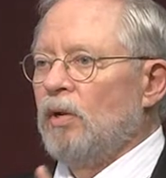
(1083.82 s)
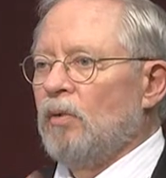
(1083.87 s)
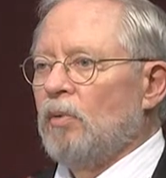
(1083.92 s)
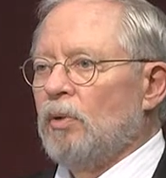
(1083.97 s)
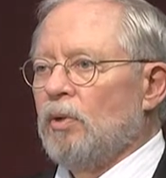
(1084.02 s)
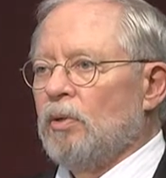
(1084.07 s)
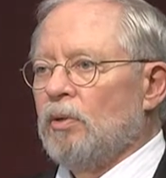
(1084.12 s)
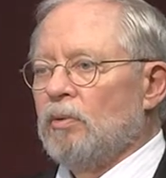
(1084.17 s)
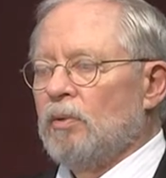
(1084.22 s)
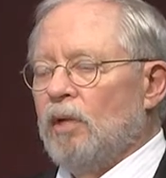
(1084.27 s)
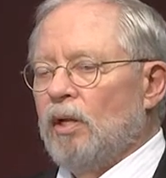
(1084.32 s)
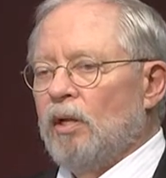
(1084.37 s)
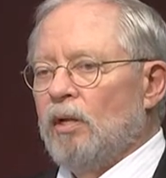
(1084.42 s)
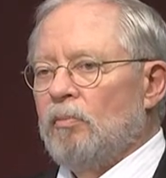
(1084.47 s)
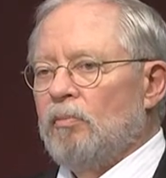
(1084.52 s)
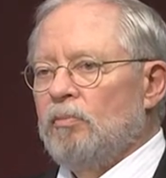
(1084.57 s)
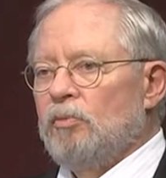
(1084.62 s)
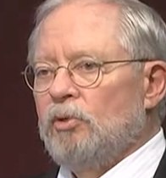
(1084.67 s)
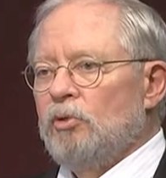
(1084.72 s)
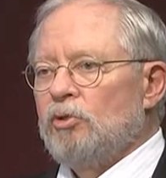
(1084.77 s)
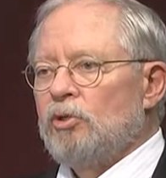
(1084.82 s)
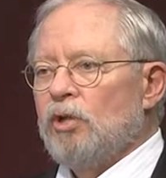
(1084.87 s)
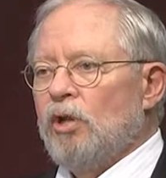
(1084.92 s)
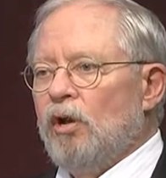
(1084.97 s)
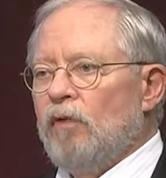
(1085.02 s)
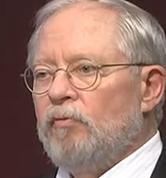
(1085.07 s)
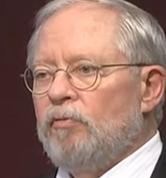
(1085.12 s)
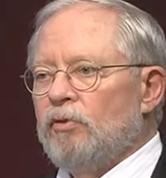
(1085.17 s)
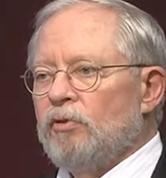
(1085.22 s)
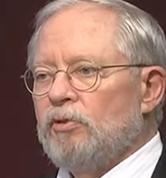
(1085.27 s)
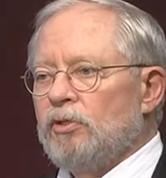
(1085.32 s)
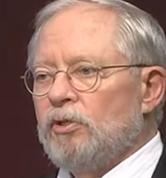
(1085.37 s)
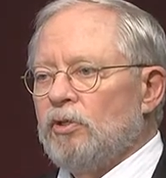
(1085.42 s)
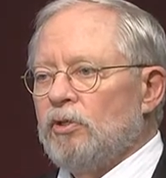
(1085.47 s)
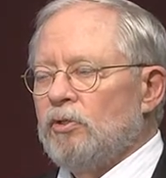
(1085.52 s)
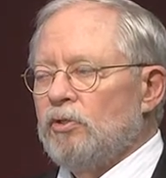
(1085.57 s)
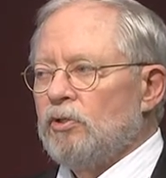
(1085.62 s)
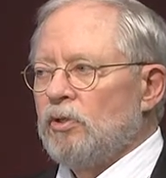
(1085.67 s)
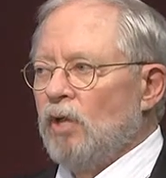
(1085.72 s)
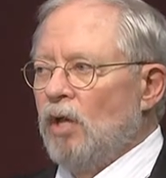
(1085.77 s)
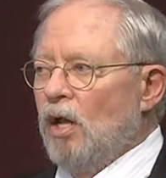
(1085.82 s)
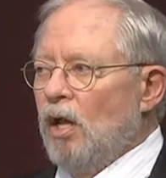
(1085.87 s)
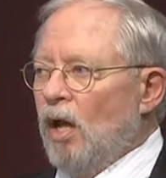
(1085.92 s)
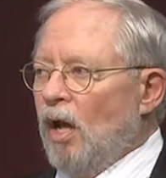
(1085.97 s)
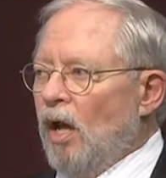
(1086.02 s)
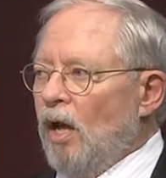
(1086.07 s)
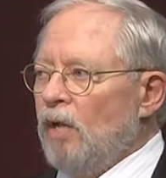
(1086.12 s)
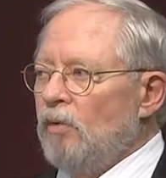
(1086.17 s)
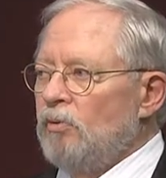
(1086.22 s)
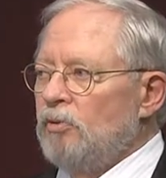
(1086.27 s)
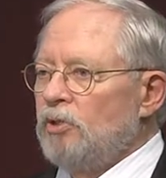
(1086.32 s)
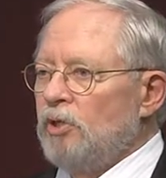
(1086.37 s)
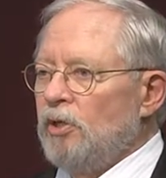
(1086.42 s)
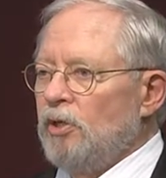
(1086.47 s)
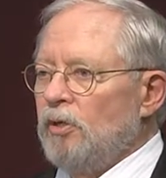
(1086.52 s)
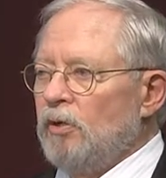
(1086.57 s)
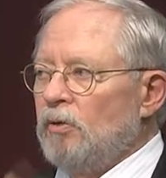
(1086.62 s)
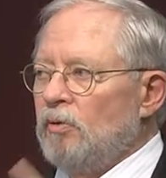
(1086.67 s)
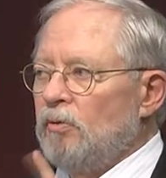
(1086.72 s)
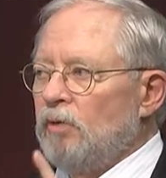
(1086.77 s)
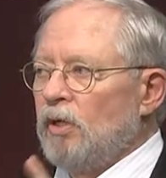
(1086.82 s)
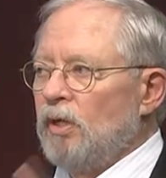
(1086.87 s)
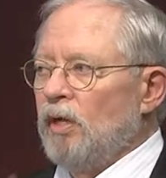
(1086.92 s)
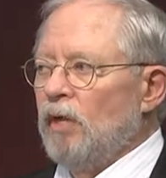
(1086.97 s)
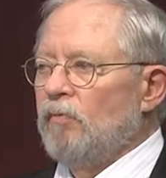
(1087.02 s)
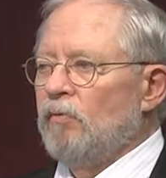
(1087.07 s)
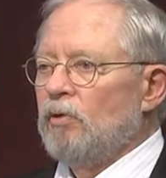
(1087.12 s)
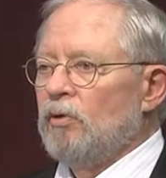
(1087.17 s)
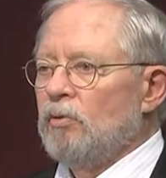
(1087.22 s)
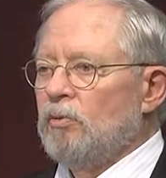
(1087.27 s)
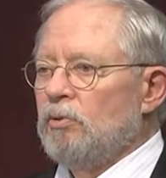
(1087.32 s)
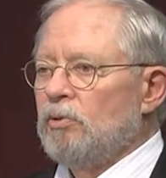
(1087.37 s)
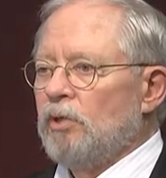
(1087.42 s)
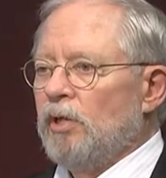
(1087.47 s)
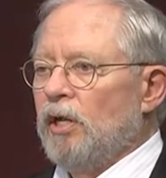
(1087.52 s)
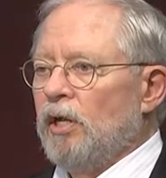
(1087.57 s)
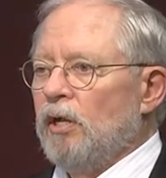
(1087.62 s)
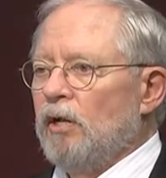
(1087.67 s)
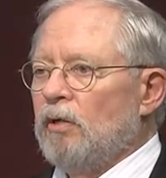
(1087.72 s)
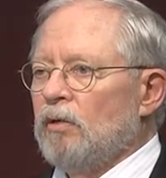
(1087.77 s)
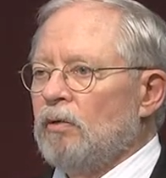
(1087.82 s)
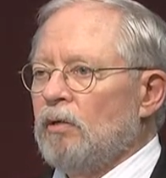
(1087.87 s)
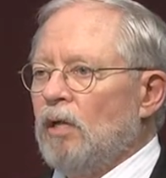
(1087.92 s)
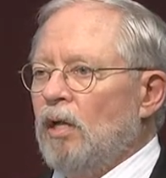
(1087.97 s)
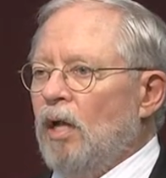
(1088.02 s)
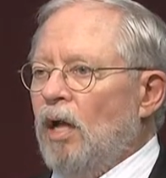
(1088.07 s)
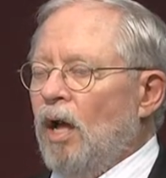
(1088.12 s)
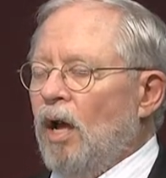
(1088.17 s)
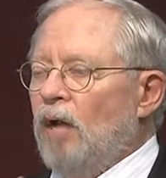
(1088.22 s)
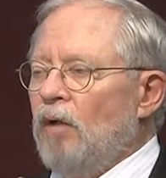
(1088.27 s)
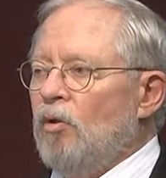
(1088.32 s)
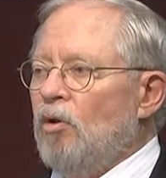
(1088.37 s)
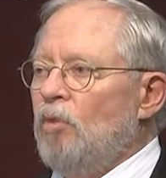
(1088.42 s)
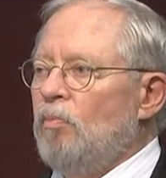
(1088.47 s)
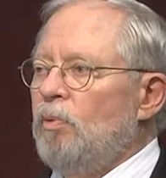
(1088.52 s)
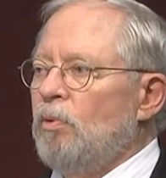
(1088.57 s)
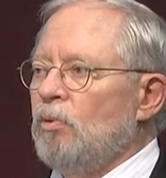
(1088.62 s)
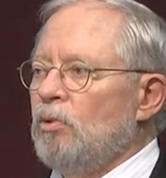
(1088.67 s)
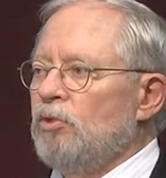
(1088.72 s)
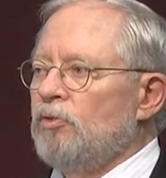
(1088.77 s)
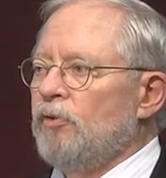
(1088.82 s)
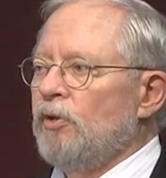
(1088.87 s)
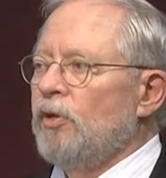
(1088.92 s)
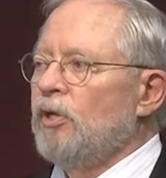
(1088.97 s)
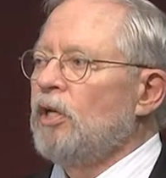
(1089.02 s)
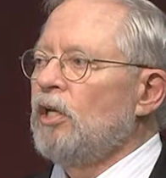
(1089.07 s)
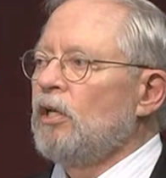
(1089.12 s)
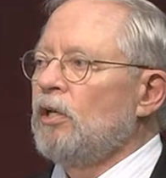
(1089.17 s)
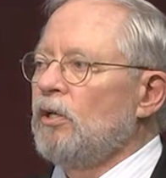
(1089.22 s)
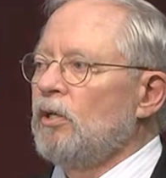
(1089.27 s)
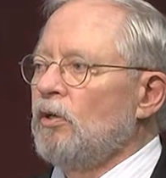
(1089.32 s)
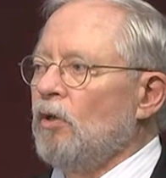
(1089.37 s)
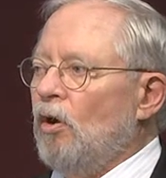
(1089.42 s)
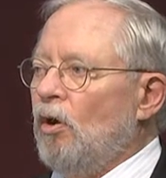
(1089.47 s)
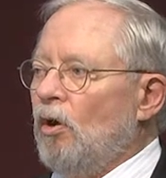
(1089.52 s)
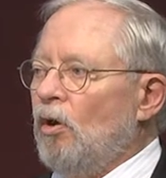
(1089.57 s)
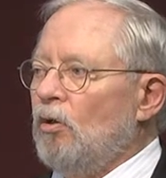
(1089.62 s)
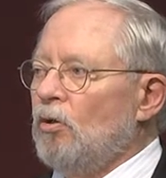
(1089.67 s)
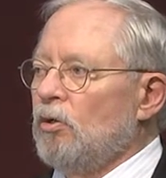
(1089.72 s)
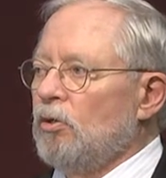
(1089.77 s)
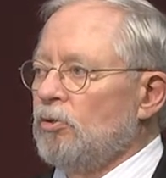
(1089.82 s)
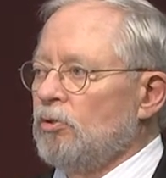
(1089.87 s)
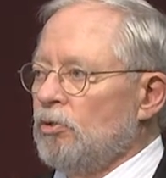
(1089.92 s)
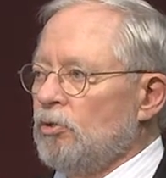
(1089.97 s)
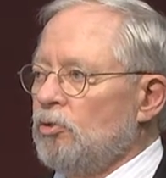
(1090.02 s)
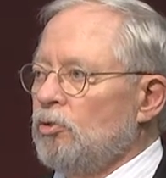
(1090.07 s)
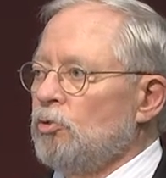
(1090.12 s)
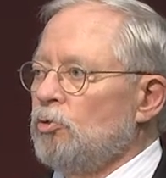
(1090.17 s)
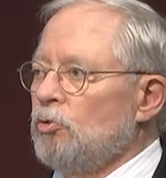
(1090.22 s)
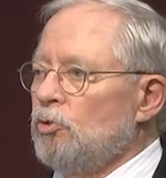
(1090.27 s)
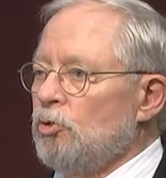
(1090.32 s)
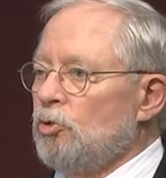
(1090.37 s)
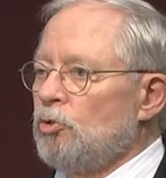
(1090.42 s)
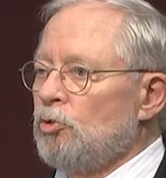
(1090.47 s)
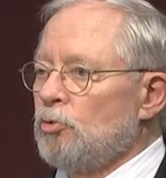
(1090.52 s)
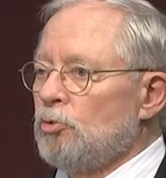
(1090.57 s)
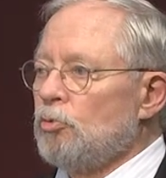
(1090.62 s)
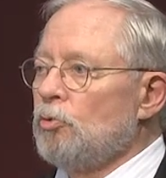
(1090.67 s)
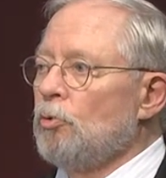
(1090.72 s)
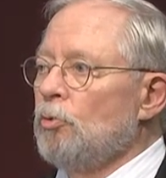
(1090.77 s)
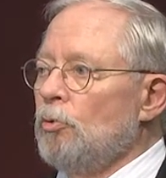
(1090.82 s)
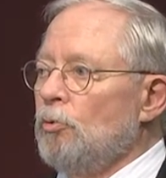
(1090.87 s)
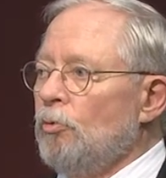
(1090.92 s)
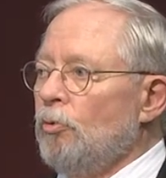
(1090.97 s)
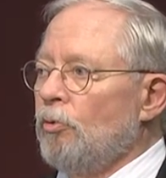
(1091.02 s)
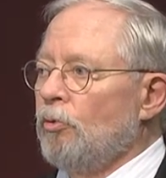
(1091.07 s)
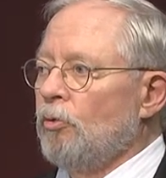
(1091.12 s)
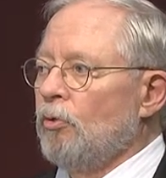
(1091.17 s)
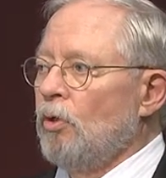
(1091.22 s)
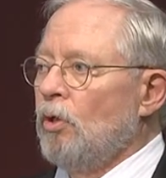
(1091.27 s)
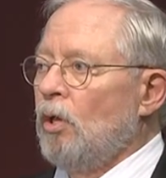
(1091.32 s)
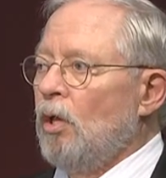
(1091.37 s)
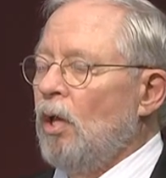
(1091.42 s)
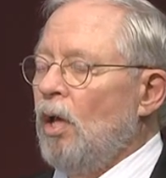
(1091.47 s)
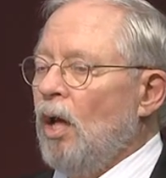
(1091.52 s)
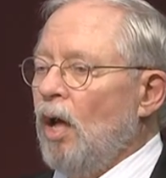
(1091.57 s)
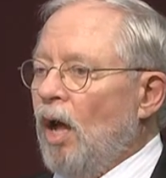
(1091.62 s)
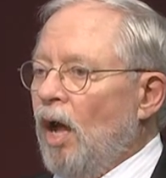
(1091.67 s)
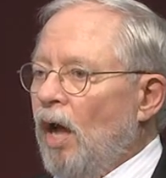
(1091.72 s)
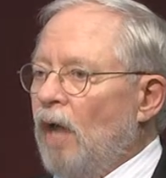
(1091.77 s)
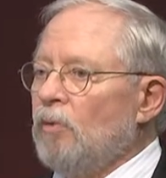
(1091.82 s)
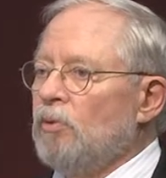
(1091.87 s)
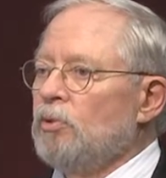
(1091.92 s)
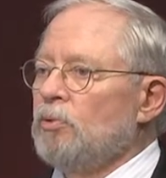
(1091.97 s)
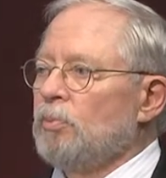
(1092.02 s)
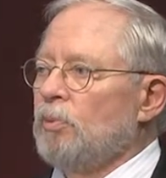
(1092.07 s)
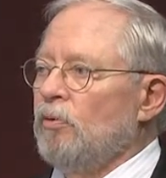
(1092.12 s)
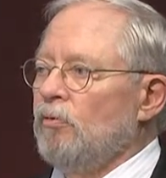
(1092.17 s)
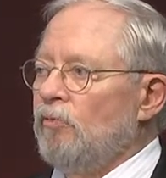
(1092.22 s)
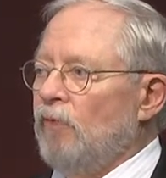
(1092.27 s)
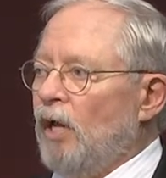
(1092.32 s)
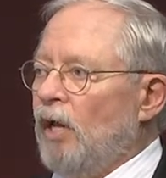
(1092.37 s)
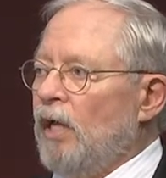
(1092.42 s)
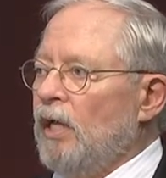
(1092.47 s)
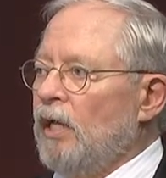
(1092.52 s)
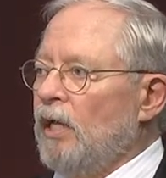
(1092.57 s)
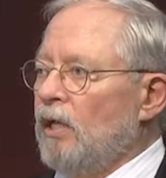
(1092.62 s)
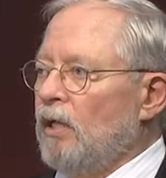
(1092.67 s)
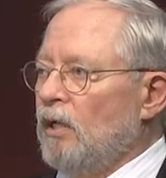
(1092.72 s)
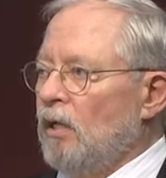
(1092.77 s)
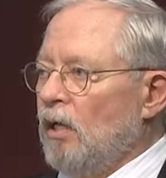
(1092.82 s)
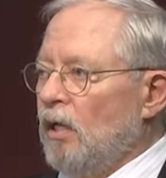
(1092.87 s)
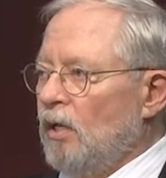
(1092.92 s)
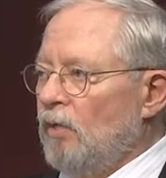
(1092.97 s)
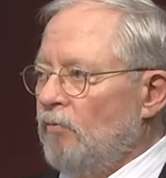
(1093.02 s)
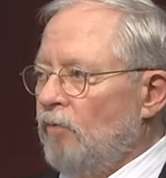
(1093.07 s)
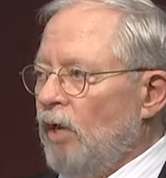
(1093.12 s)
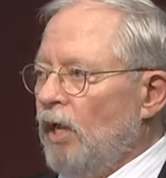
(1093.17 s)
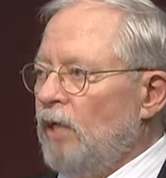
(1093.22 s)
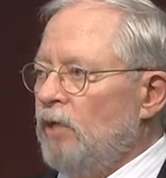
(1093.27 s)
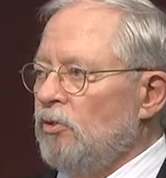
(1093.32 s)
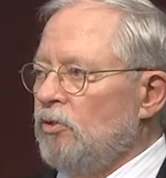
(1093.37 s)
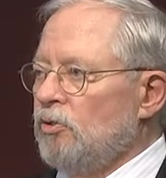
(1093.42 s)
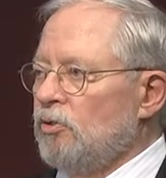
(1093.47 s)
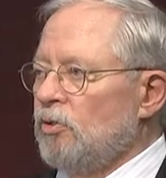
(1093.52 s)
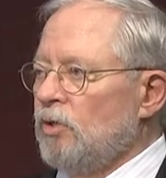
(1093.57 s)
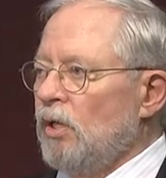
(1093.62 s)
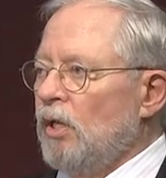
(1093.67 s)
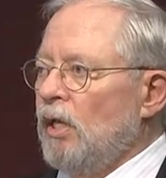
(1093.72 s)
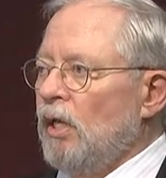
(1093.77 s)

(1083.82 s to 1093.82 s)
there were news conferences, I was here, the governor was there. I hope it was very clear to all, because this was the truth. I was providing advice,